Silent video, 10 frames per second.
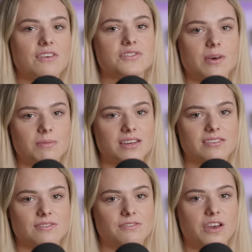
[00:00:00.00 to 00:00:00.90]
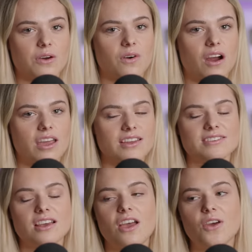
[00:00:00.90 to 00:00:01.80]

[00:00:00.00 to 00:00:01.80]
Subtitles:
If something doesn't feel right,